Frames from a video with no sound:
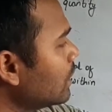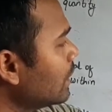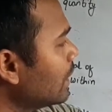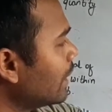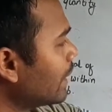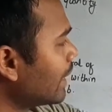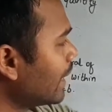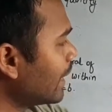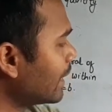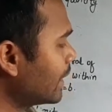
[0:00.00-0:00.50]

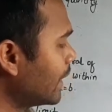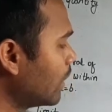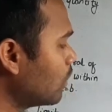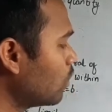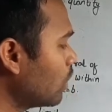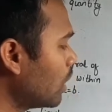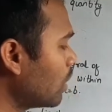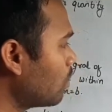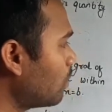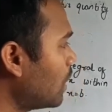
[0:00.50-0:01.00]

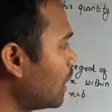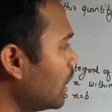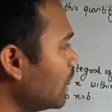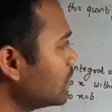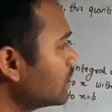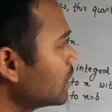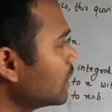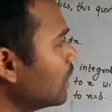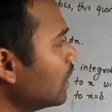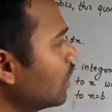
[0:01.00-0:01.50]
rectangular bars
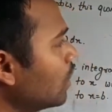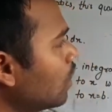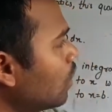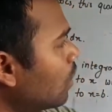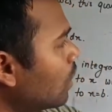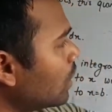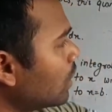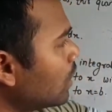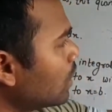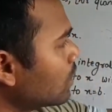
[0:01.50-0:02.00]

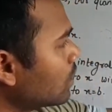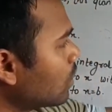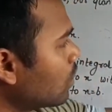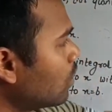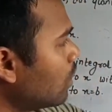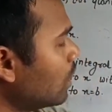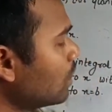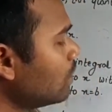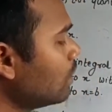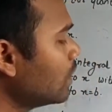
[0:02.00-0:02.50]
under the
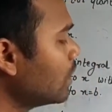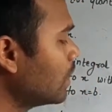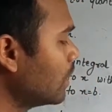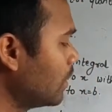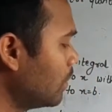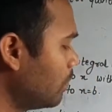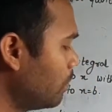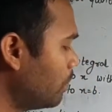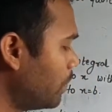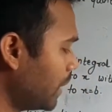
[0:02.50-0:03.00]
curve
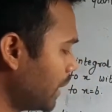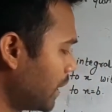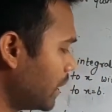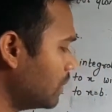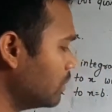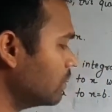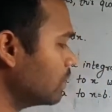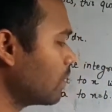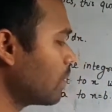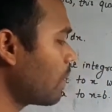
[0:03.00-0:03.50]

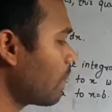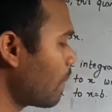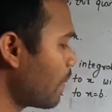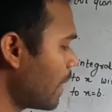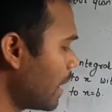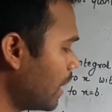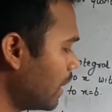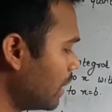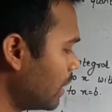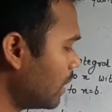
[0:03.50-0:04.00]
PQ.
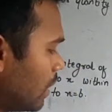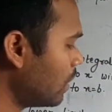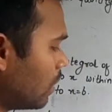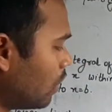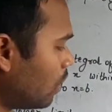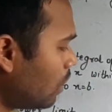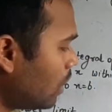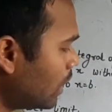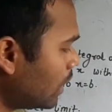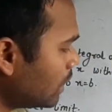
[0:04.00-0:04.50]

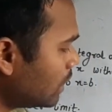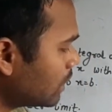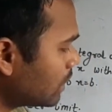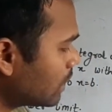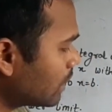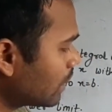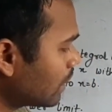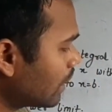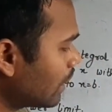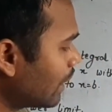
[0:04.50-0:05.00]
Or
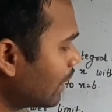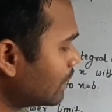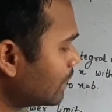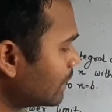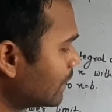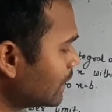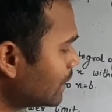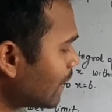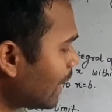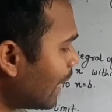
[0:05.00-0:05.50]

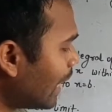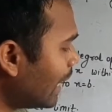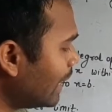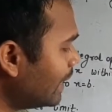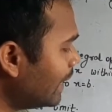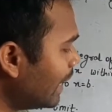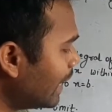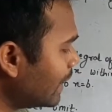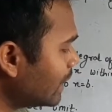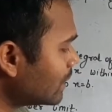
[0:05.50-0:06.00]
this I
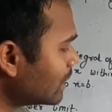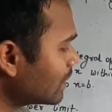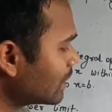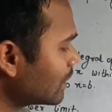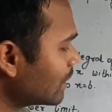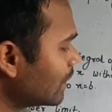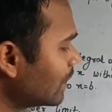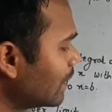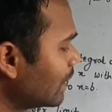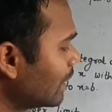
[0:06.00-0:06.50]
dash
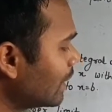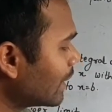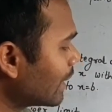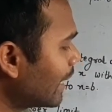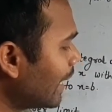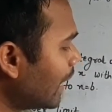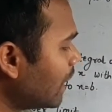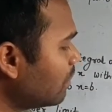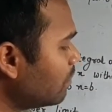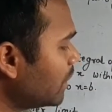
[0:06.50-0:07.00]

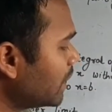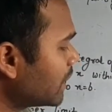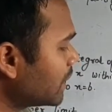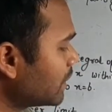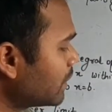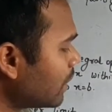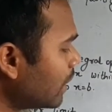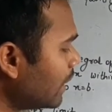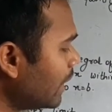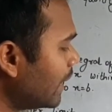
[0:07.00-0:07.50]
can be
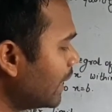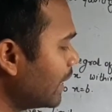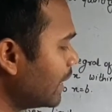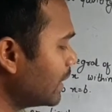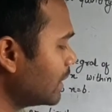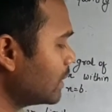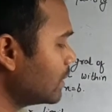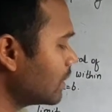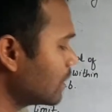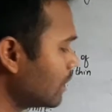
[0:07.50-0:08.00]
written
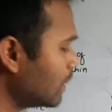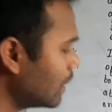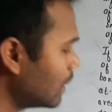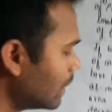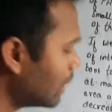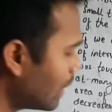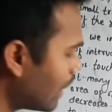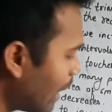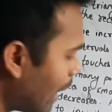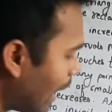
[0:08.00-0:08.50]
as
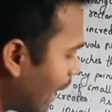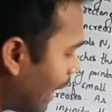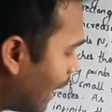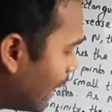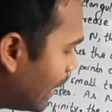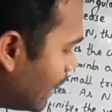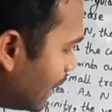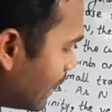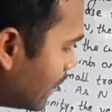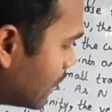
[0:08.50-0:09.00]

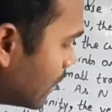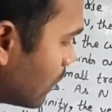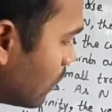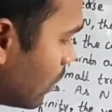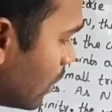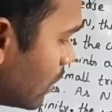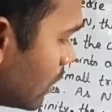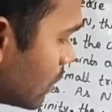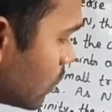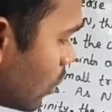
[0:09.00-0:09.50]
I is
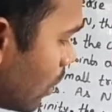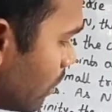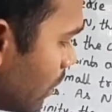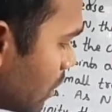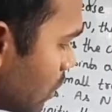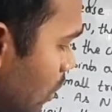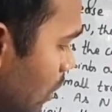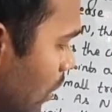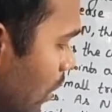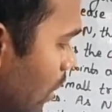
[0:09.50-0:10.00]
equal to
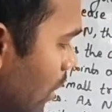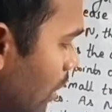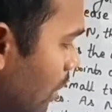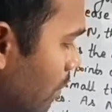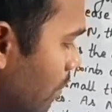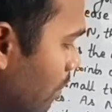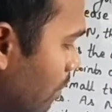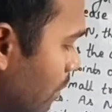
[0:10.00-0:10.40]
summation of